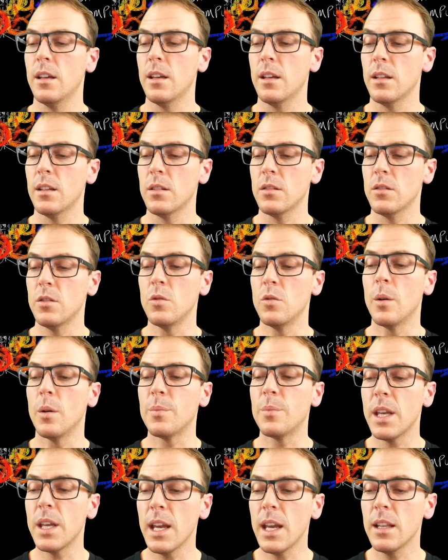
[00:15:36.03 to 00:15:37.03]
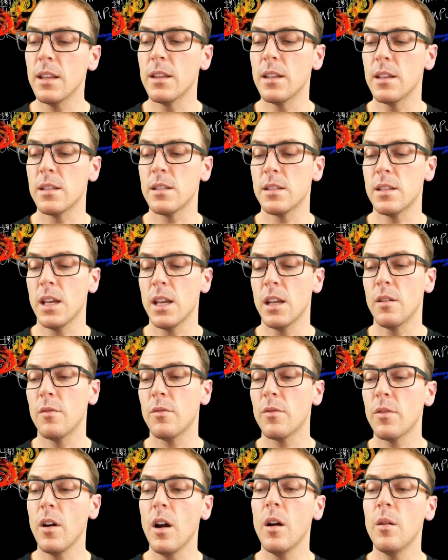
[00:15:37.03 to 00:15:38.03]
to obtain this state
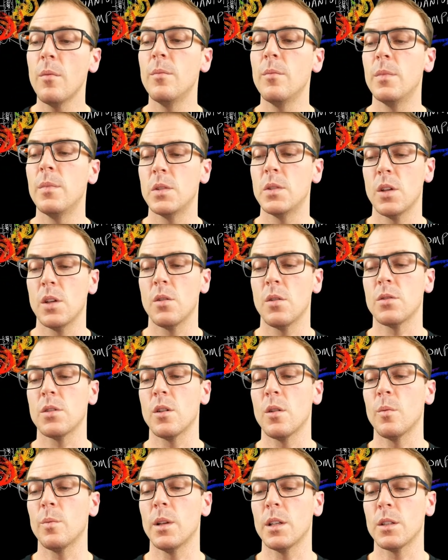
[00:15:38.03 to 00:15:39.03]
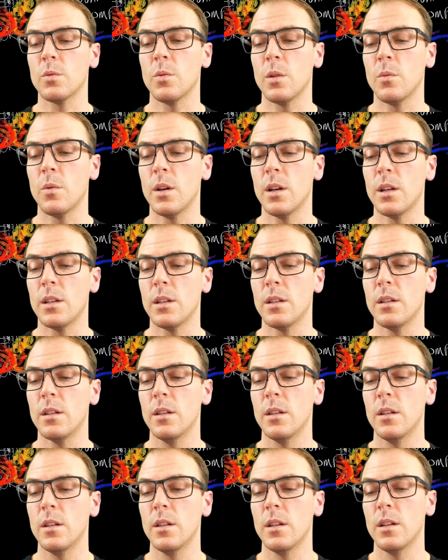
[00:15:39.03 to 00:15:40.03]
from 0, 0 plus 1, 1
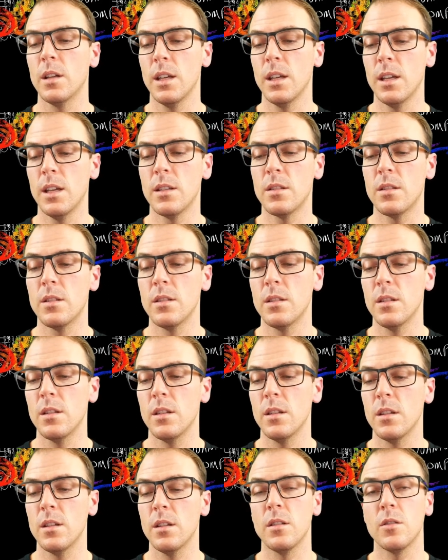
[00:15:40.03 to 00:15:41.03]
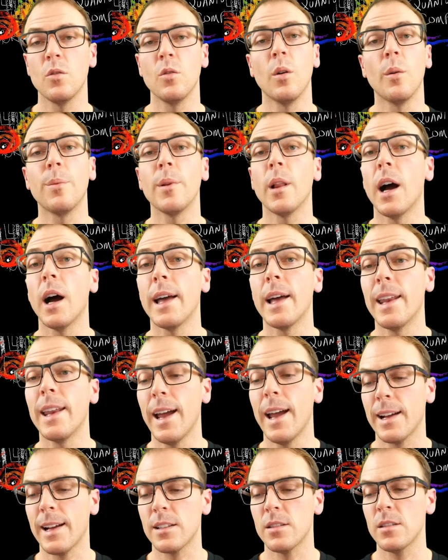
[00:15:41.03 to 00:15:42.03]
is to apply an
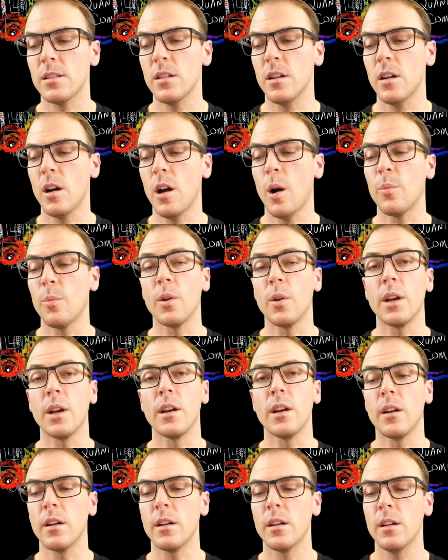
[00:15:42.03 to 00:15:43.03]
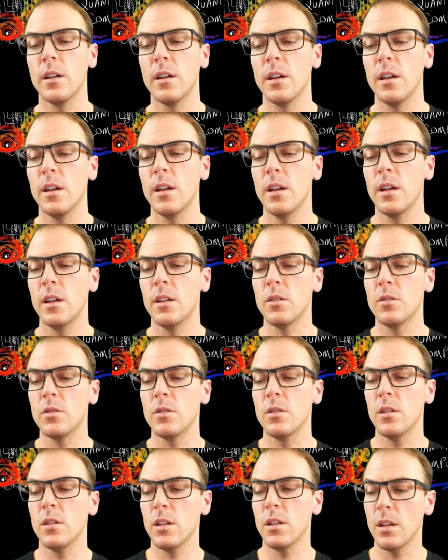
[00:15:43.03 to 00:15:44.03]
X operator
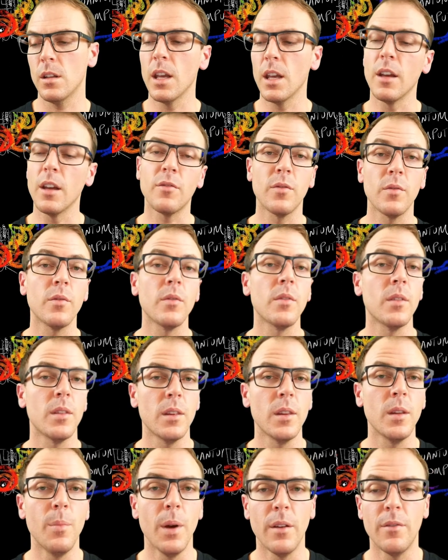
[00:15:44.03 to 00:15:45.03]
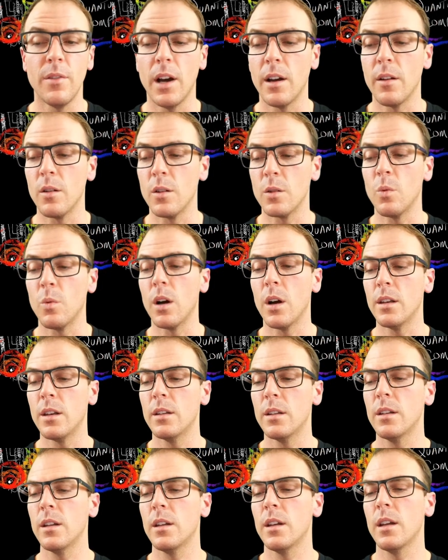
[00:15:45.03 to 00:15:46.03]
if the bit value is 1,
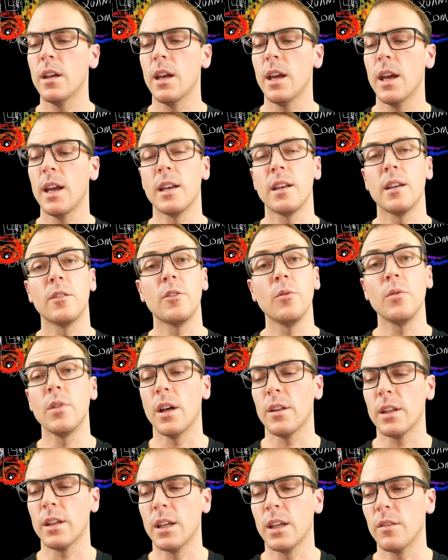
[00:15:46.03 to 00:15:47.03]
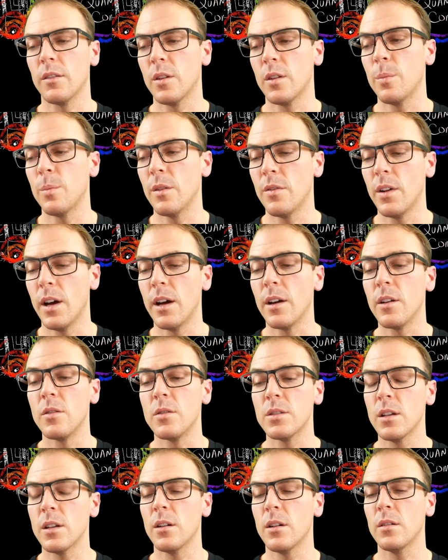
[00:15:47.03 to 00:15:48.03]
and do nothing if the bit value is
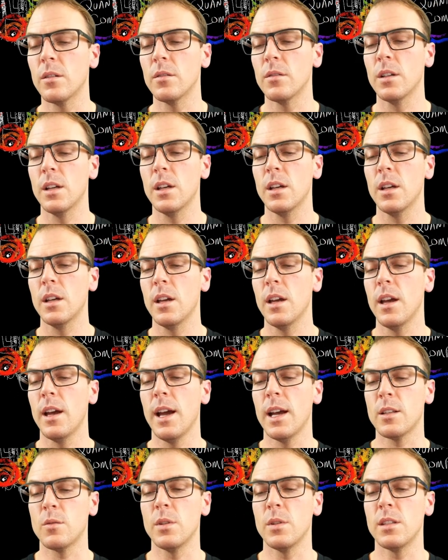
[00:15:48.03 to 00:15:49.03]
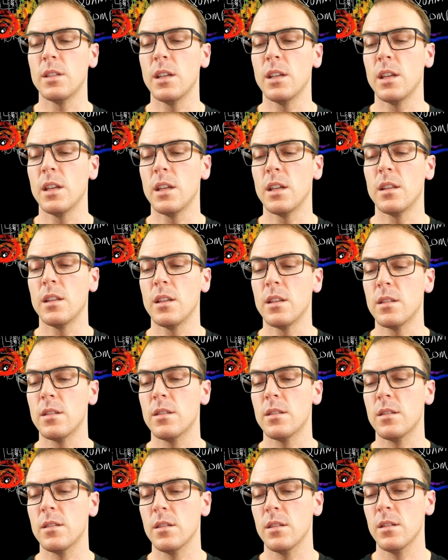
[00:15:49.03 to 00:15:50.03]
0, as we see in
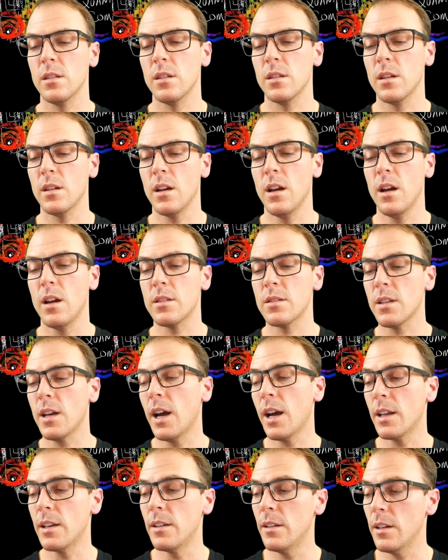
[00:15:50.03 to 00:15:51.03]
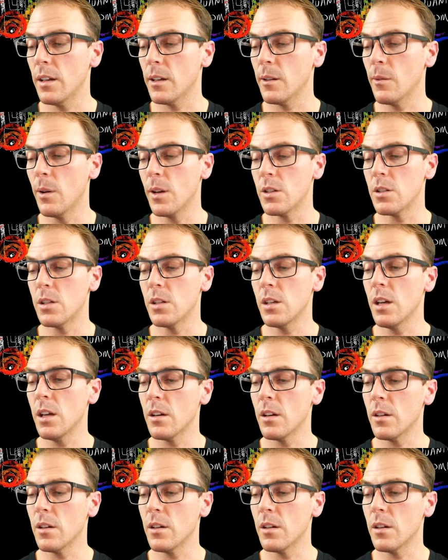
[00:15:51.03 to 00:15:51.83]
this aside equation here.